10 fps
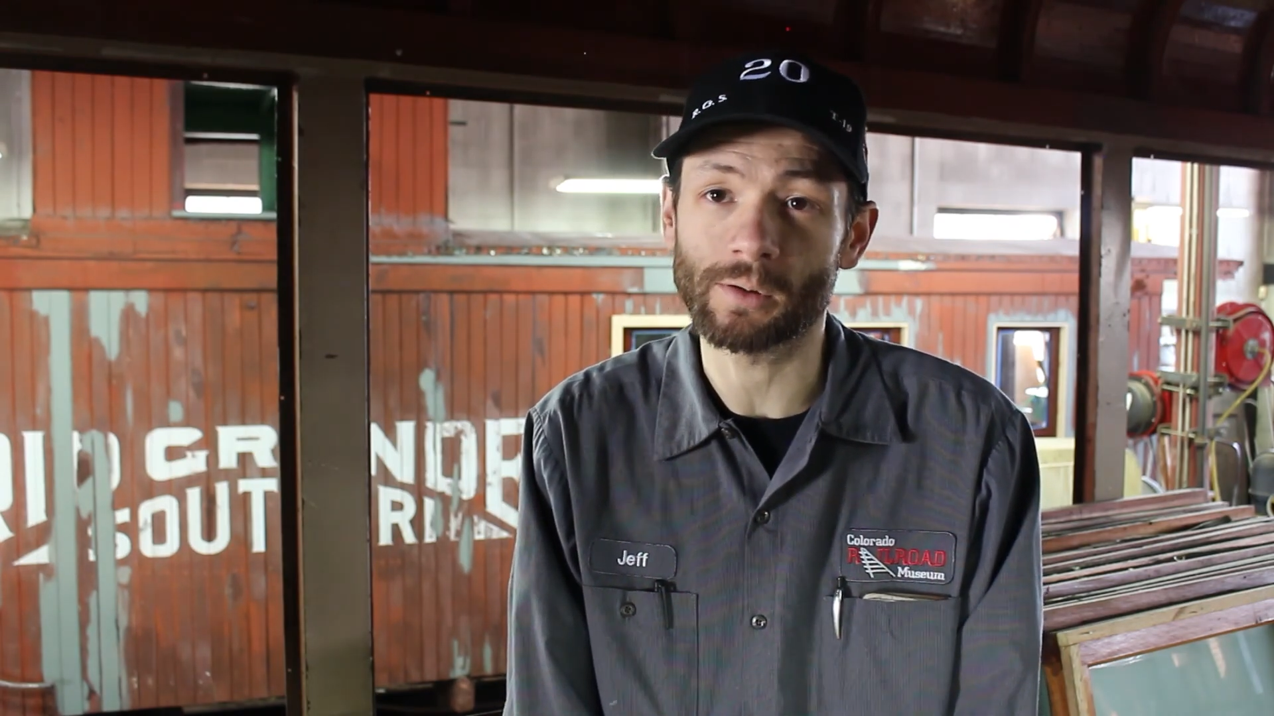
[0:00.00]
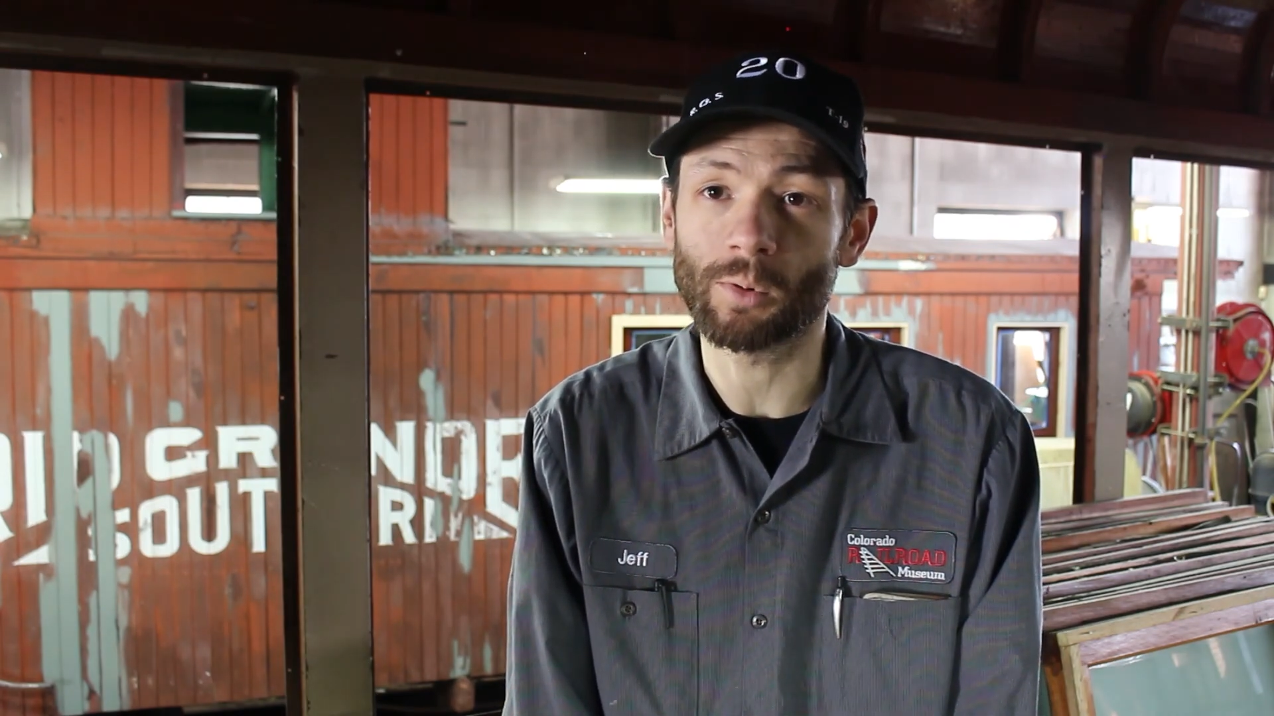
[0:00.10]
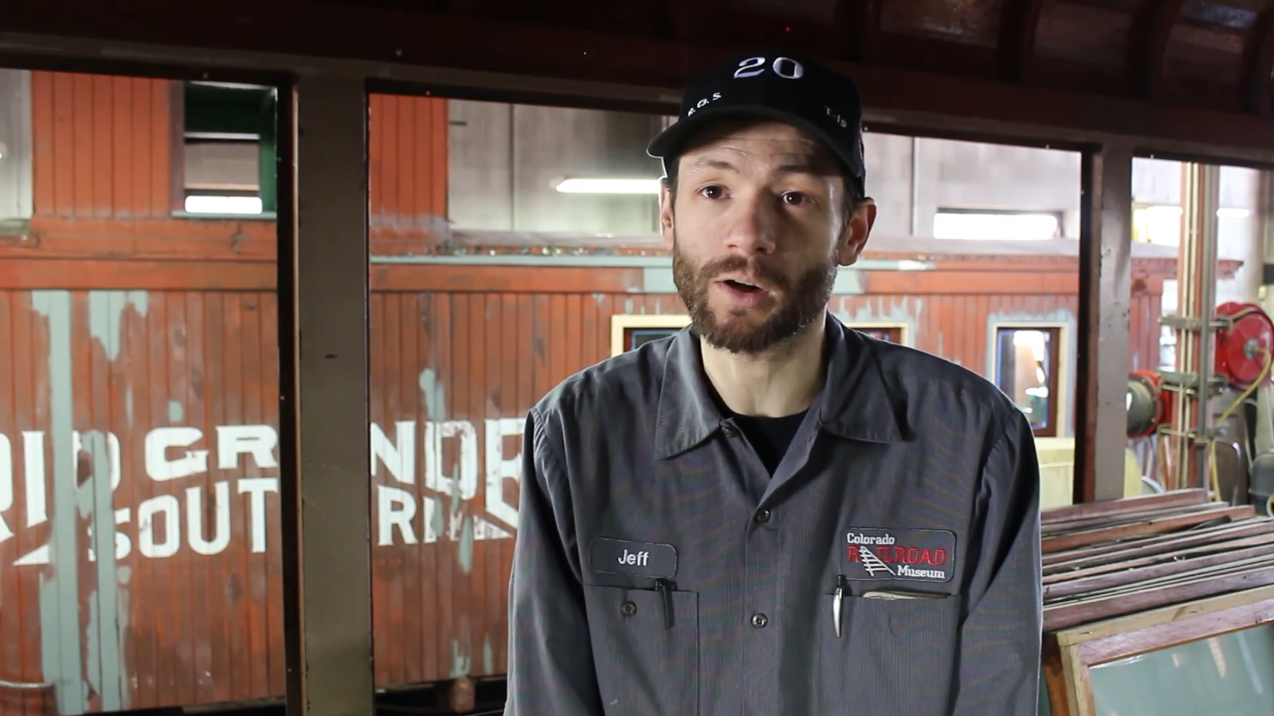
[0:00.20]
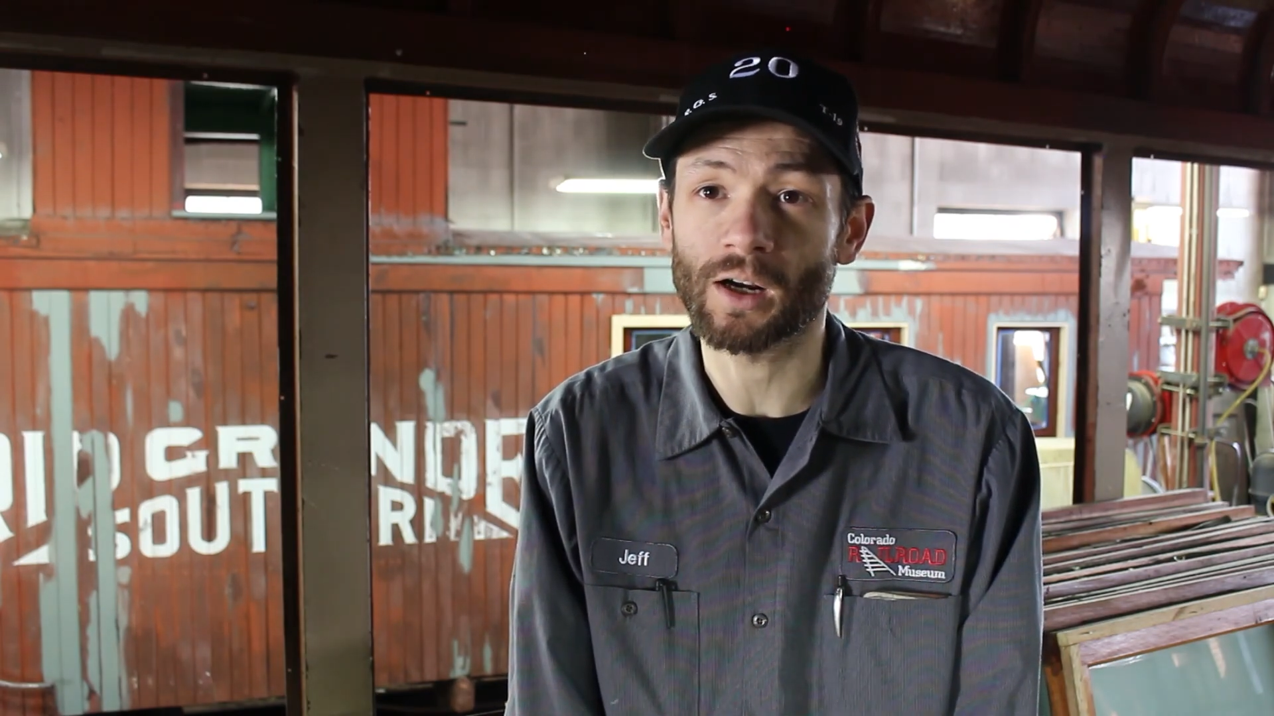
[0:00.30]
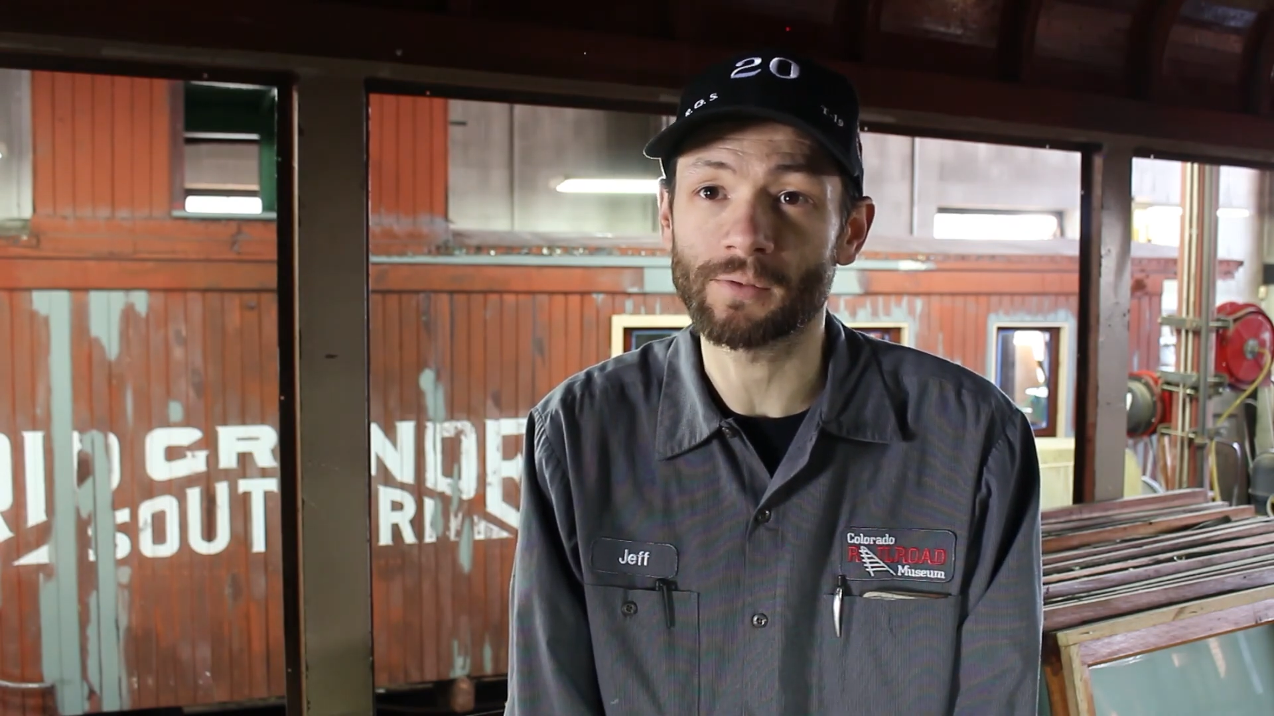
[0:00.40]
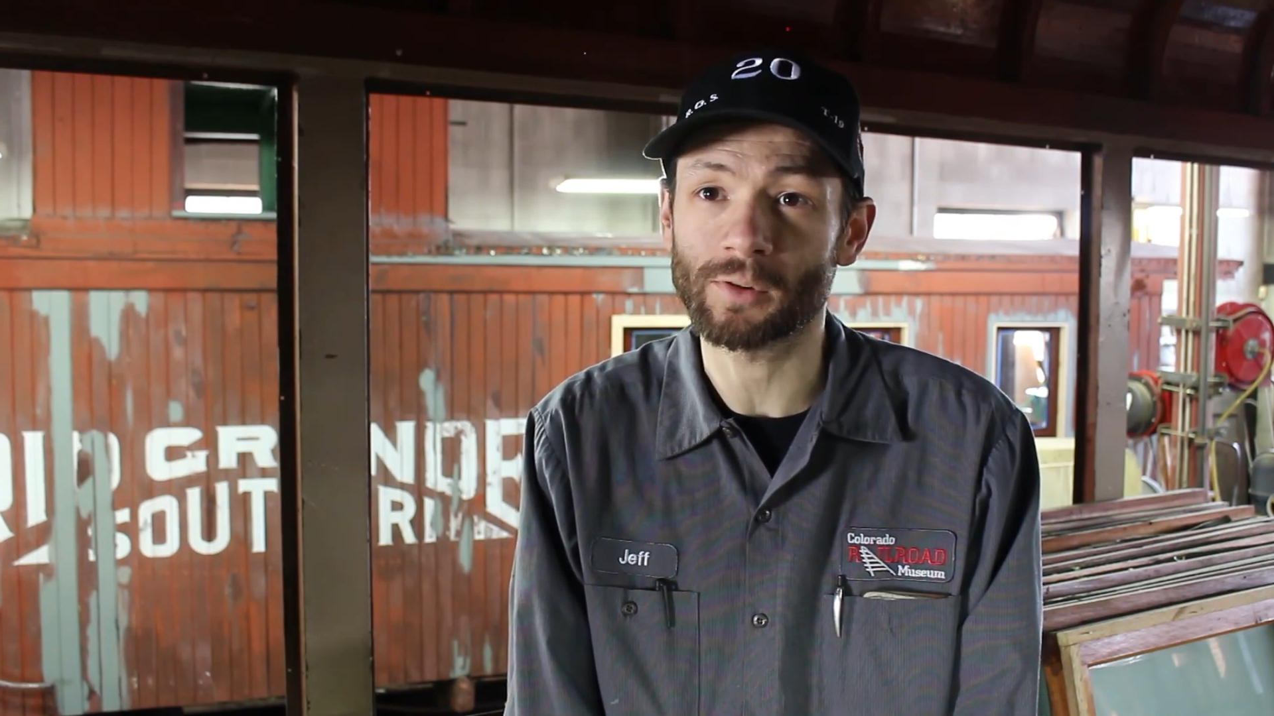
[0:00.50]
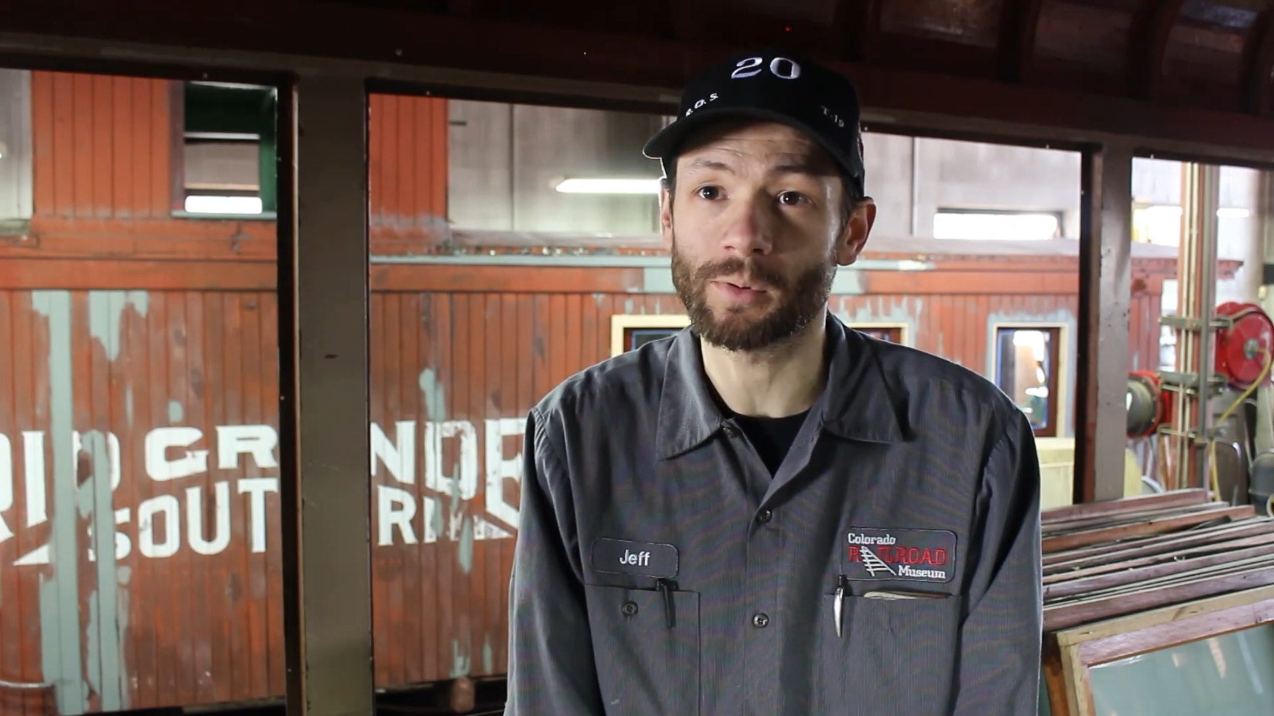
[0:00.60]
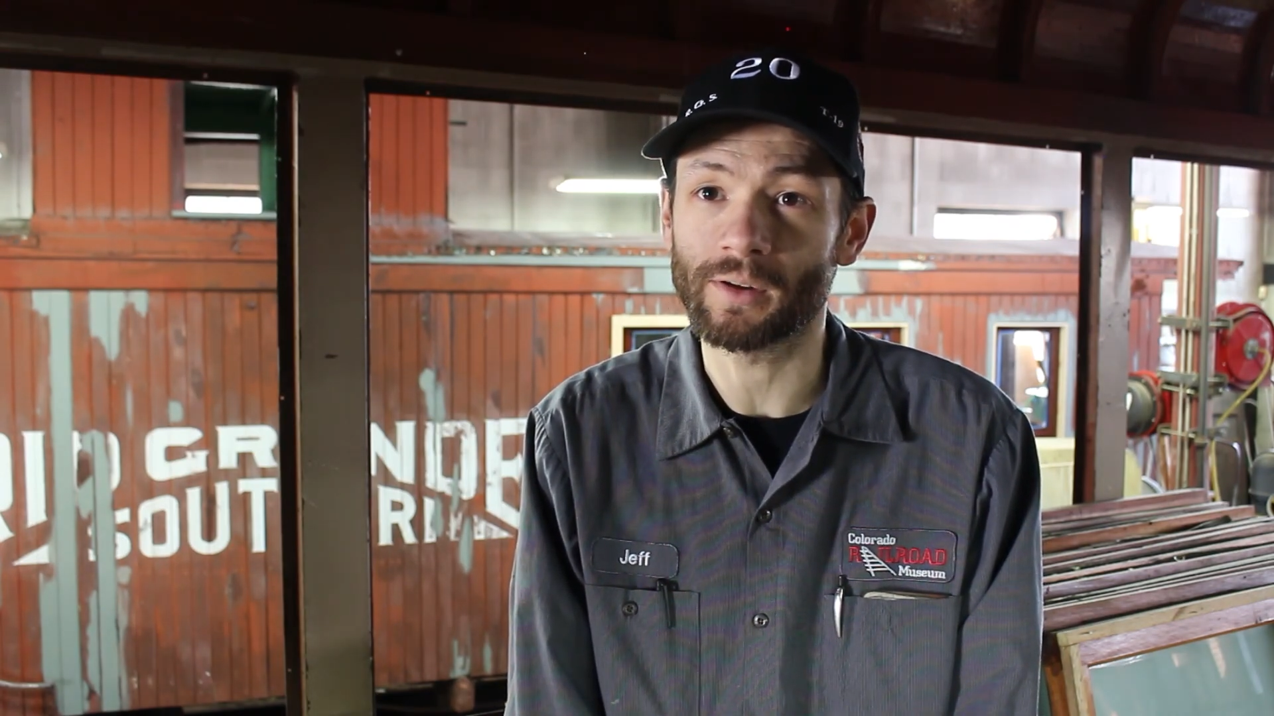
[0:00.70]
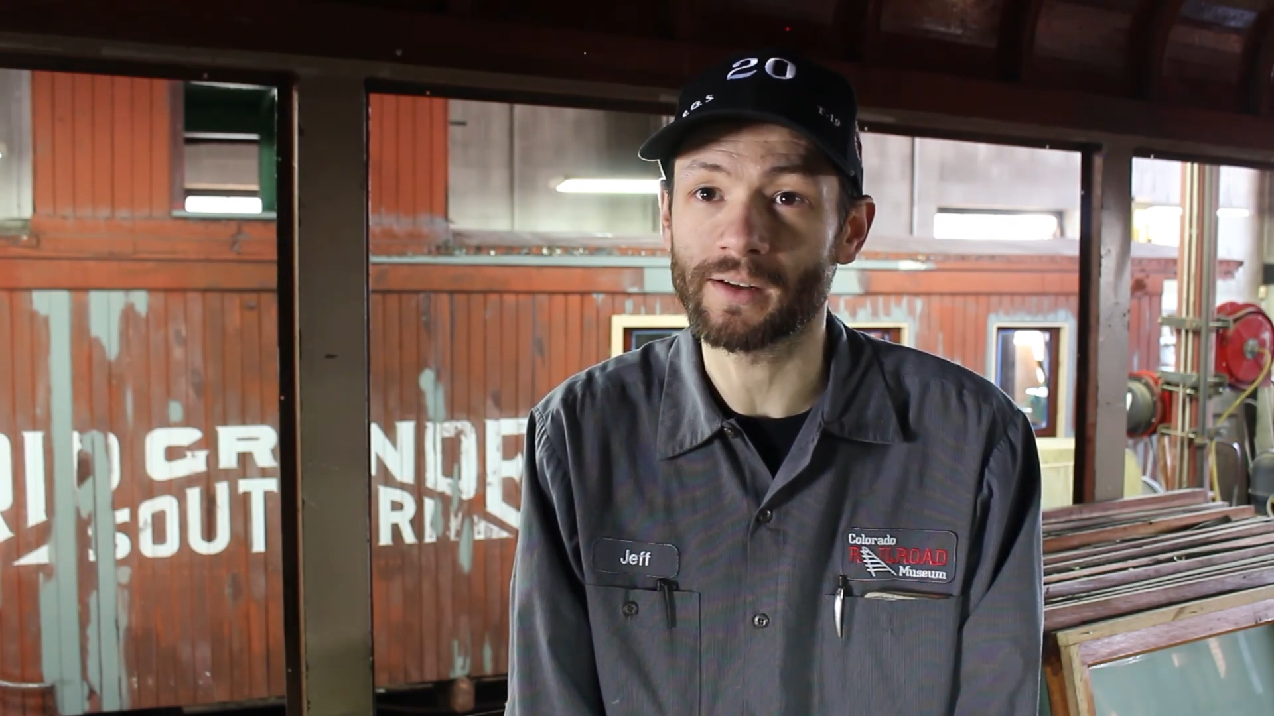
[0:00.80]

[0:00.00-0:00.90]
little more comfortable